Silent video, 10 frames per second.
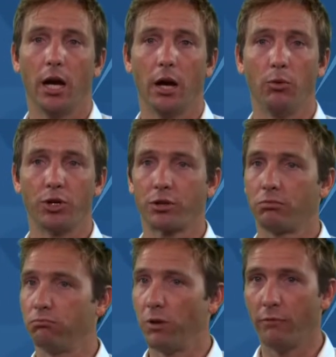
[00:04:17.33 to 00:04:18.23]
which
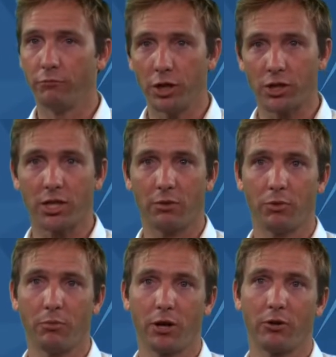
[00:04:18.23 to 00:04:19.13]
I've just done with
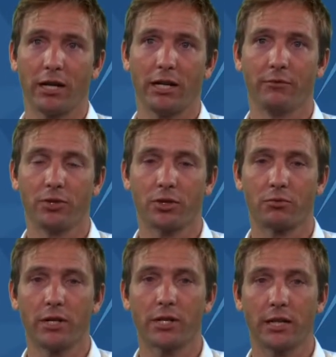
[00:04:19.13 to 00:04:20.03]
my grade 11s just
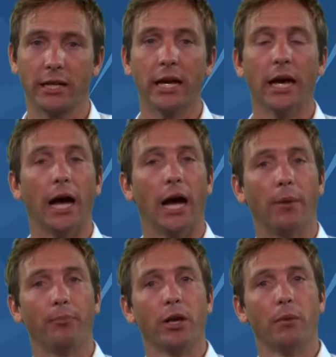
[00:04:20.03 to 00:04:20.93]
recently,
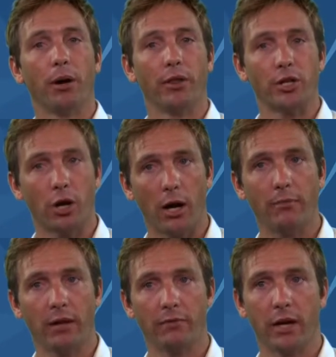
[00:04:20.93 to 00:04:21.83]
by the time
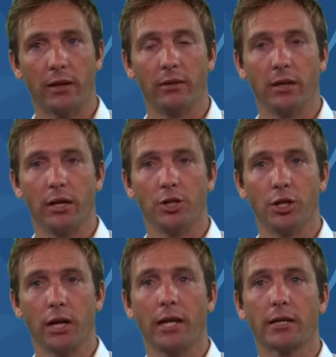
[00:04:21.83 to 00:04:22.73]
they've done
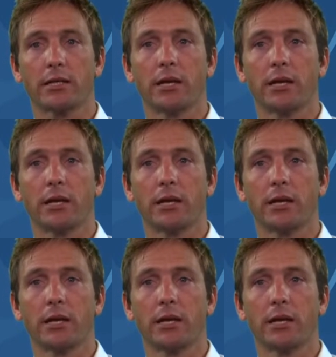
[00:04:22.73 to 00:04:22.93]
genetics,